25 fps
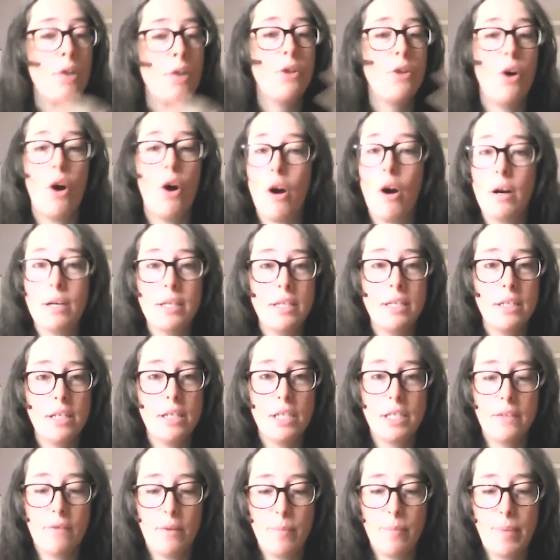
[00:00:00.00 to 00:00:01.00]
the
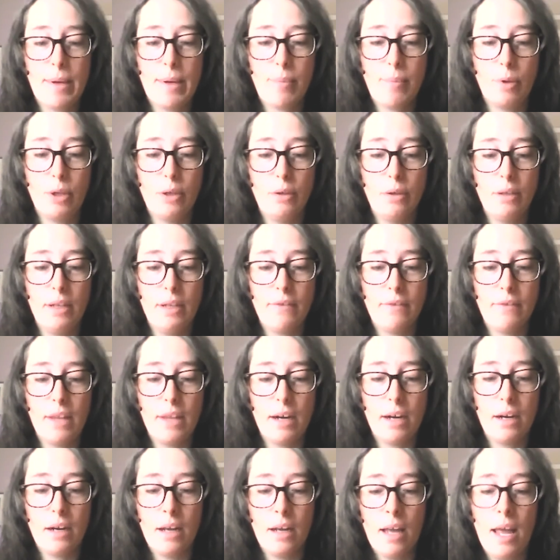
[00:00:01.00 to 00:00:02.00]
heartiness of the people who lived
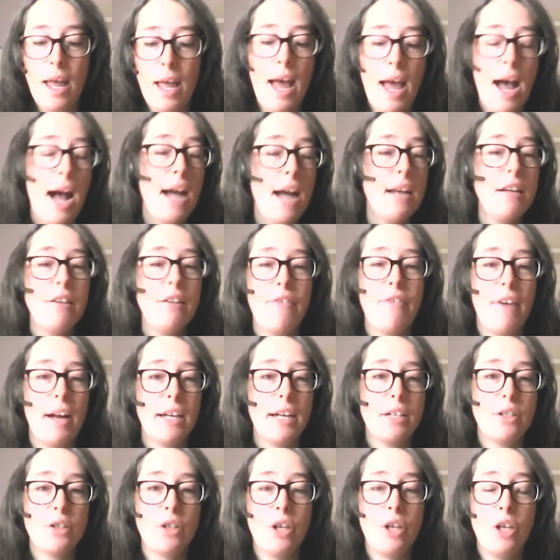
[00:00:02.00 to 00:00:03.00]
there, and in
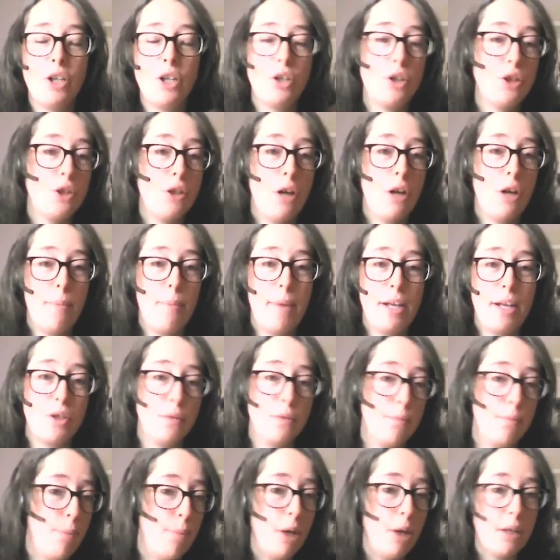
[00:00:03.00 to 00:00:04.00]
fact does not
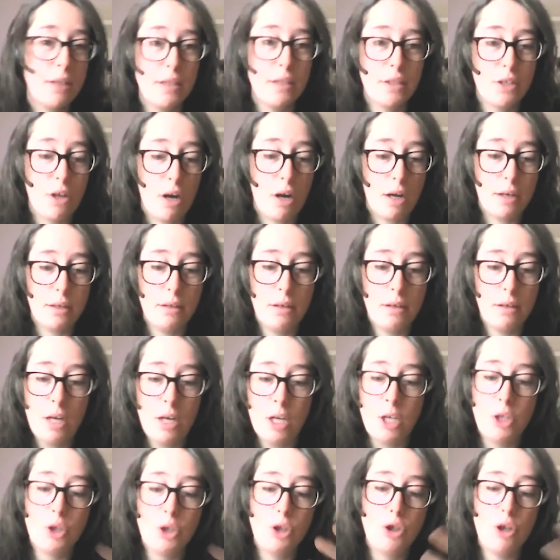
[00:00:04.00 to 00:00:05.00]
mention Berchtesgaden,
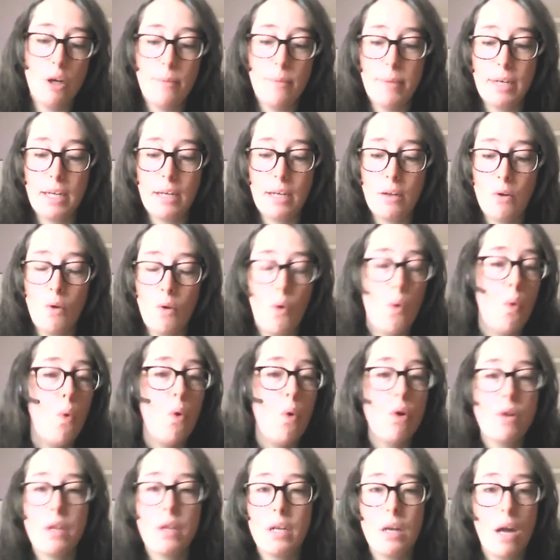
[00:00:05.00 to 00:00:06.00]
Germany,
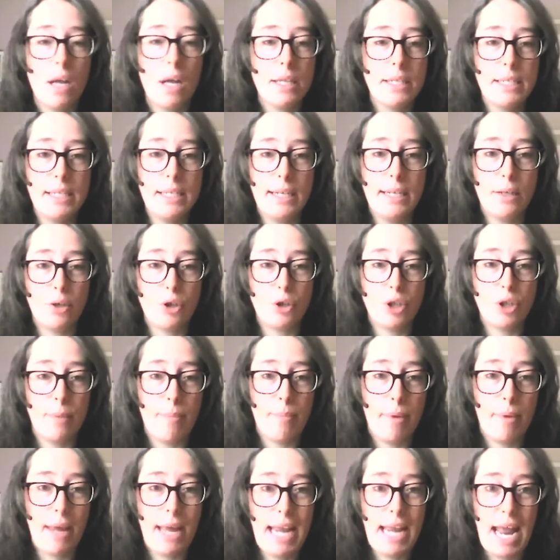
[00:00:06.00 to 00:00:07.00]
or the Nazi leadership
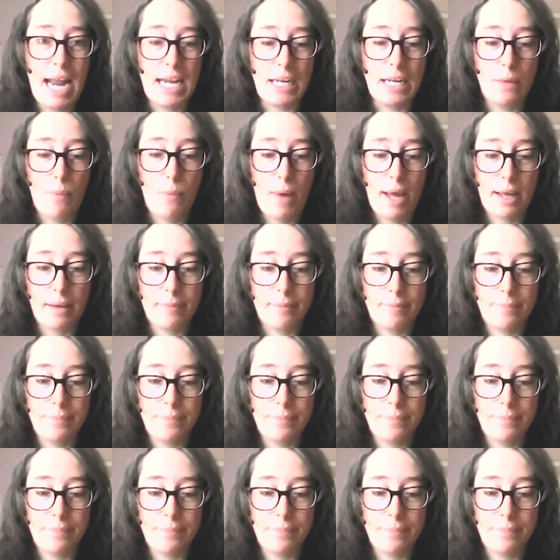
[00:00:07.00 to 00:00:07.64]
in any way.